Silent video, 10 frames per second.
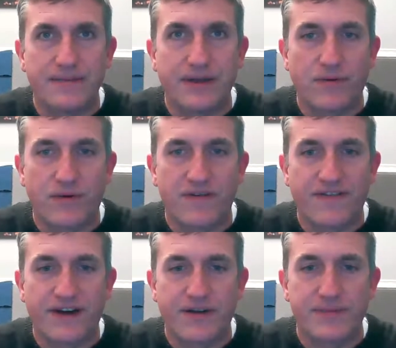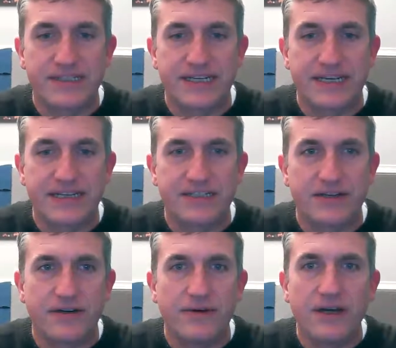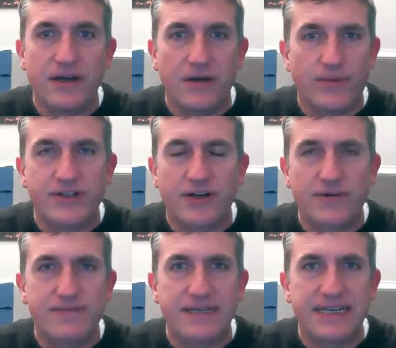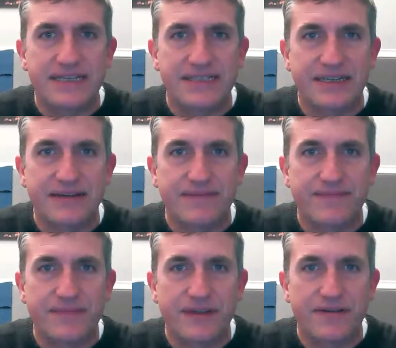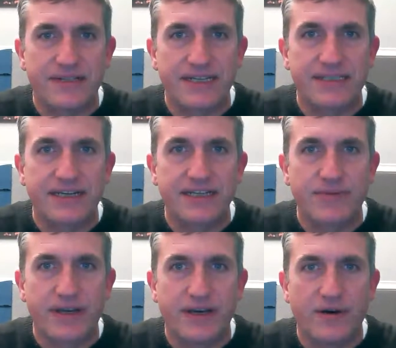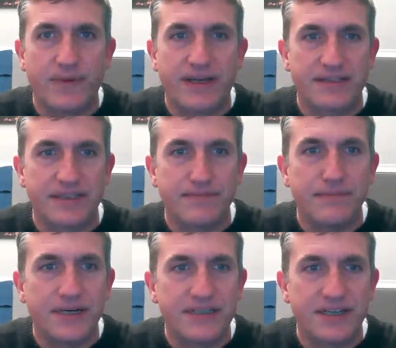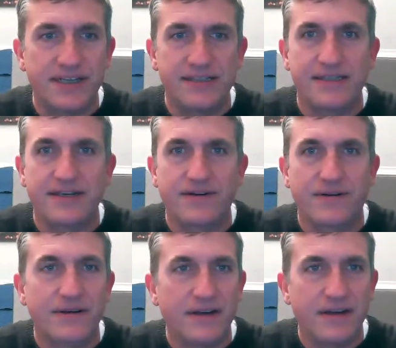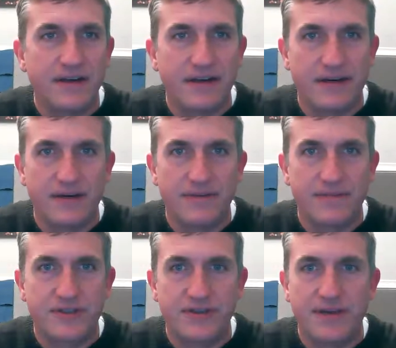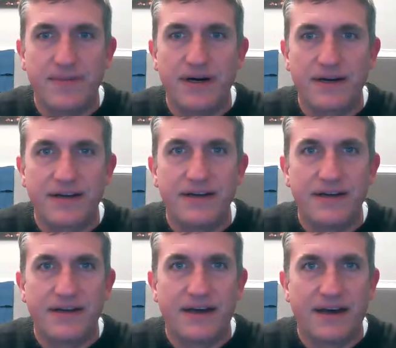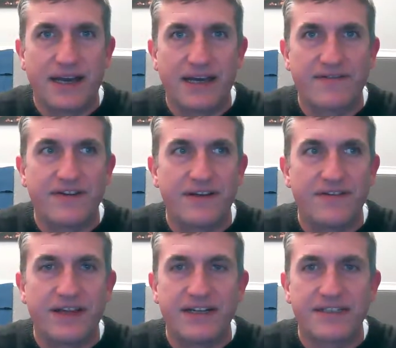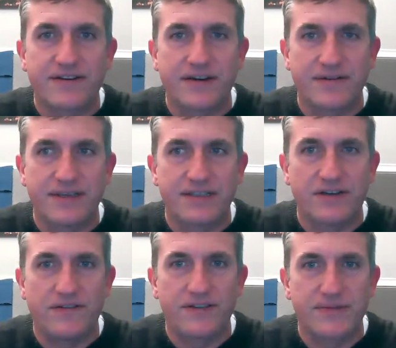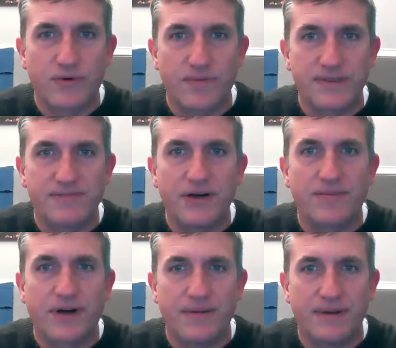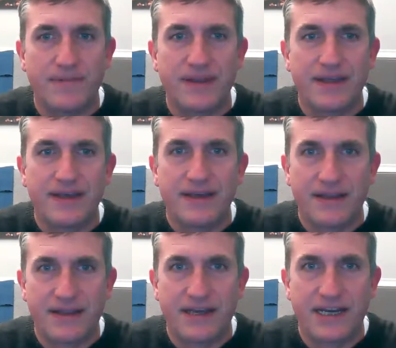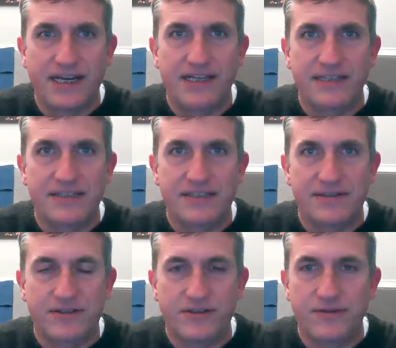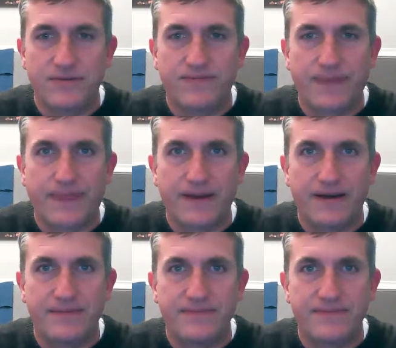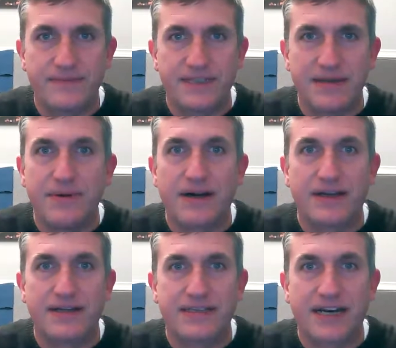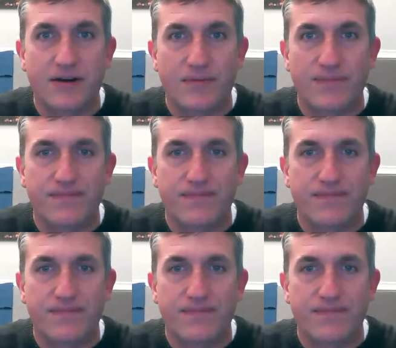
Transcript: in order to find your mistake. So we should always be testing as we go, because it's much easier to debug a handful of lines of code that solve a small problem than it is to debug an entire